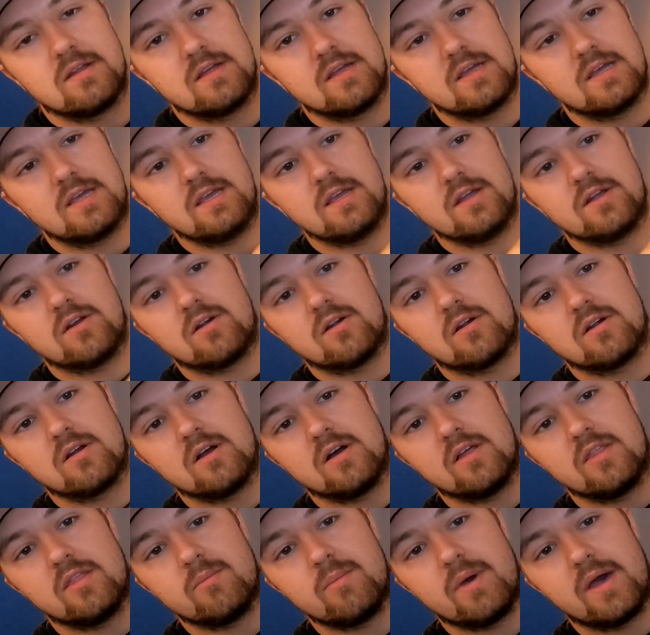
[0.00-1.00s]
here
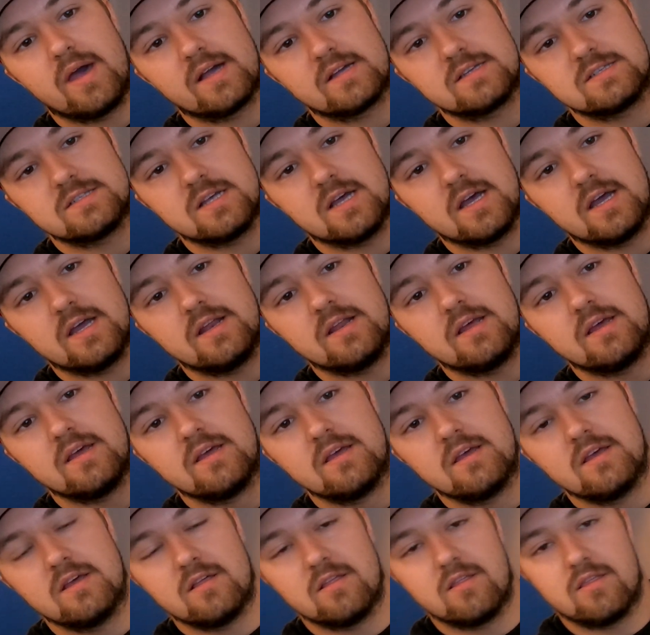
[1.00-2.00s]
on the back side
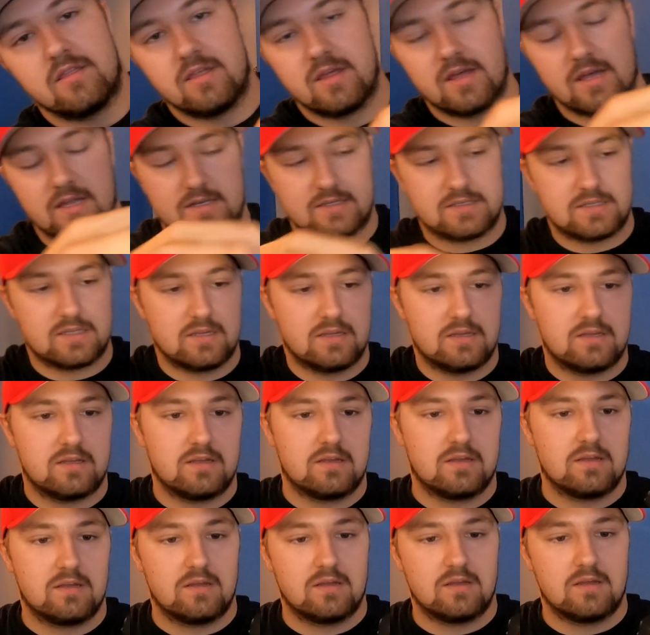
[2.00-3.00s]
that
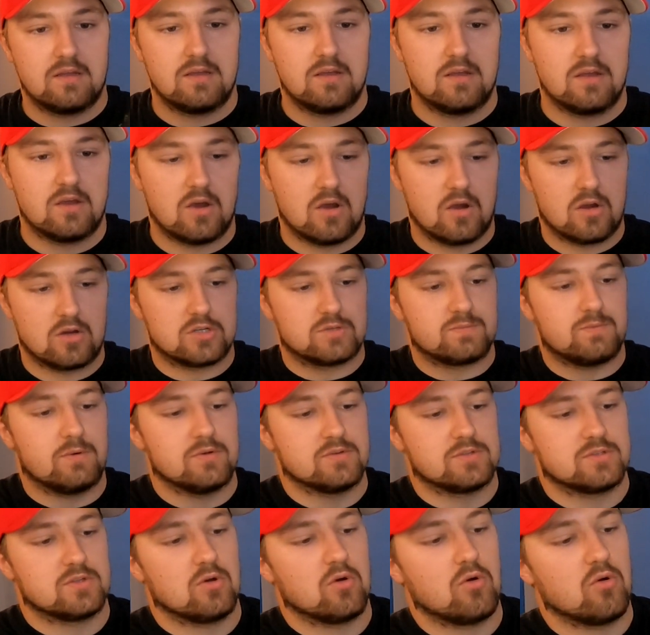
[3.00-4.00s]
are
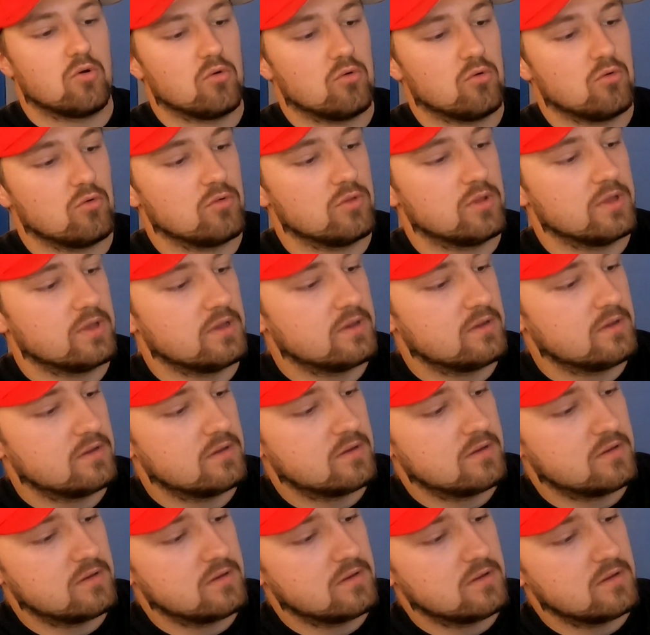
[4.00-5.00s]
supposed to hold
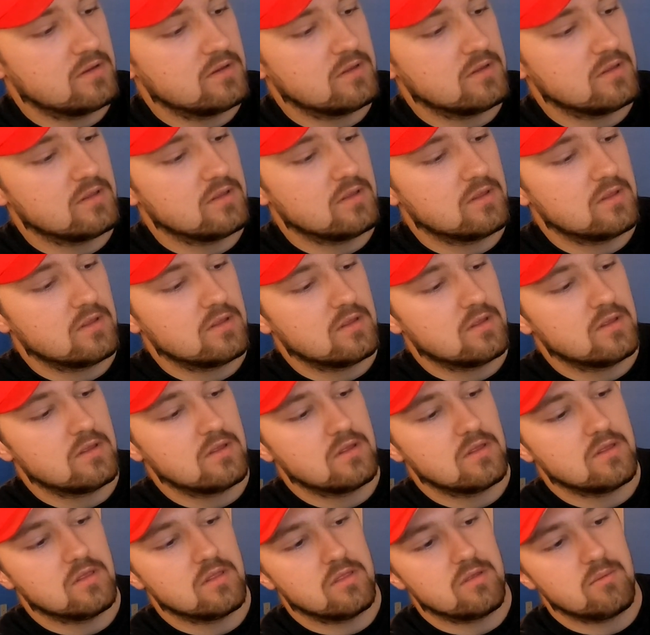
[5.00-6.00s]

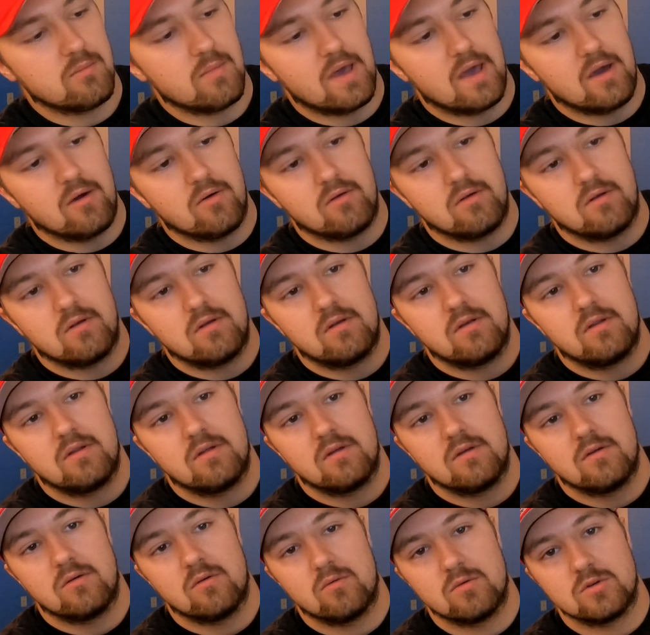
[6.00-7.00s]
the mount,
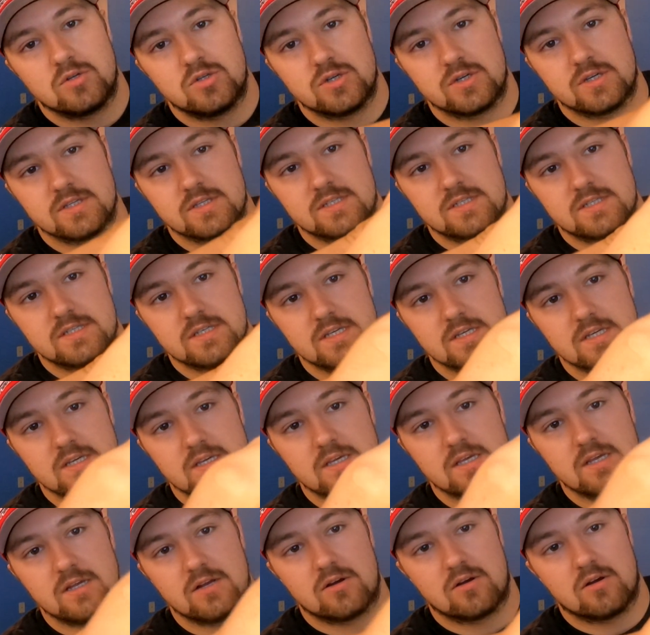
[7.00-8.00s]
which you can see
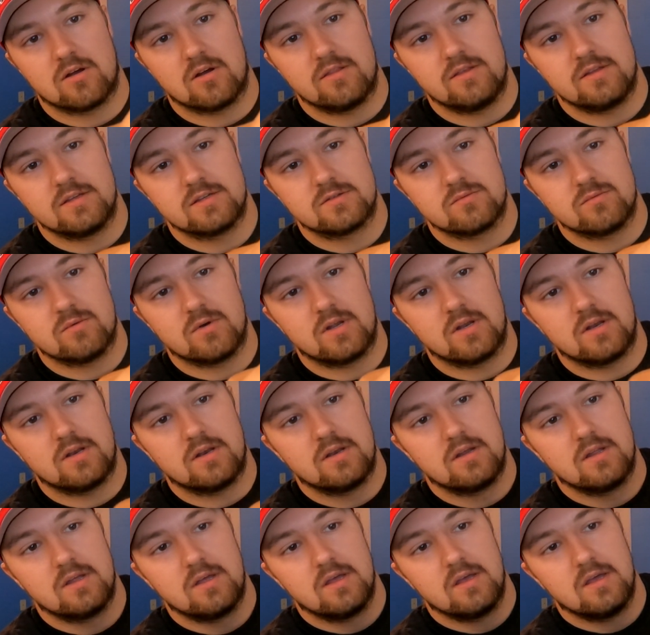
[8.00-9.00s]
here on this
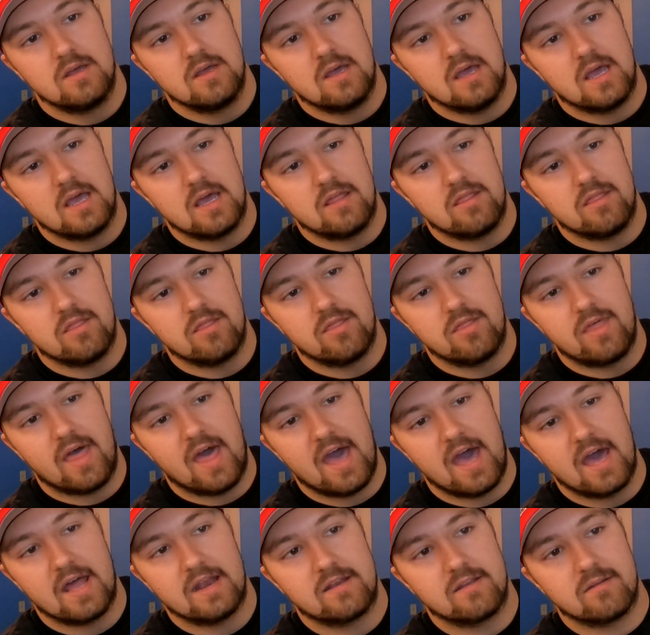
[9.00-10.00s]
one, and
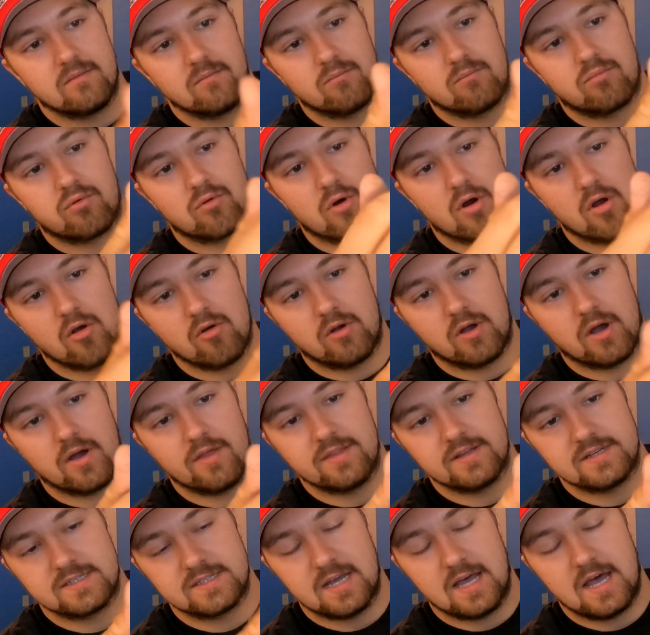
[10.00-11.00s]
that broke
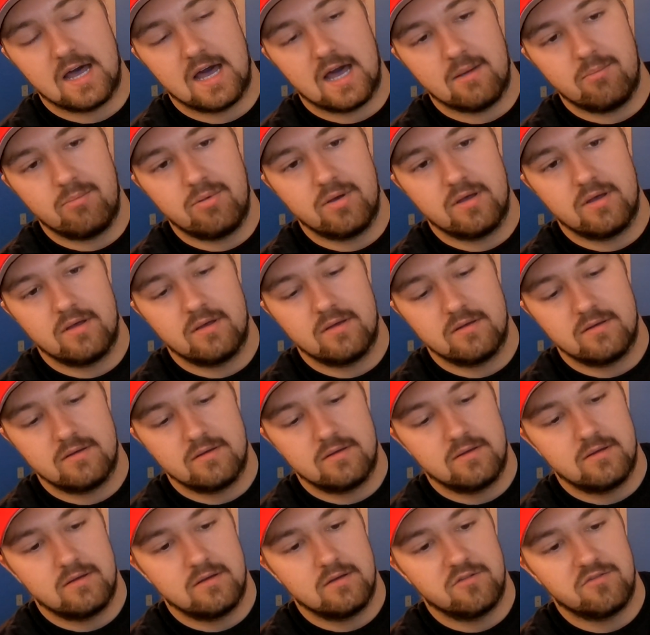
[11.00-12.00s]
on the top
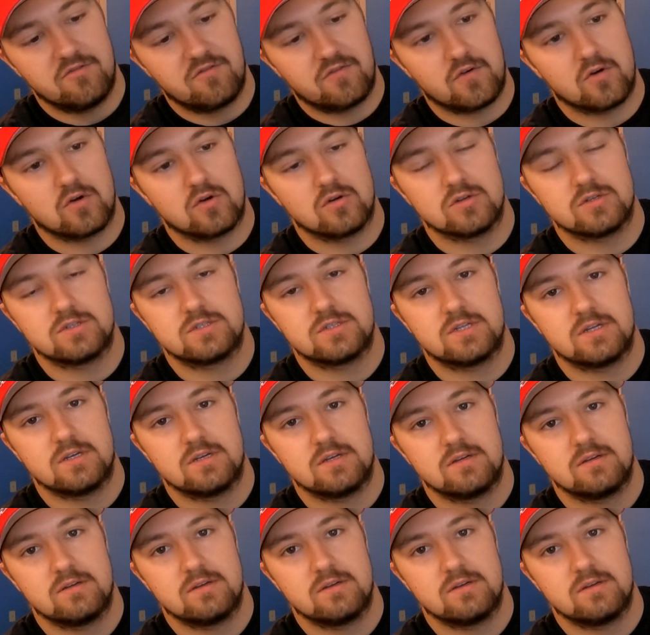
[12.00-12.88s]
first.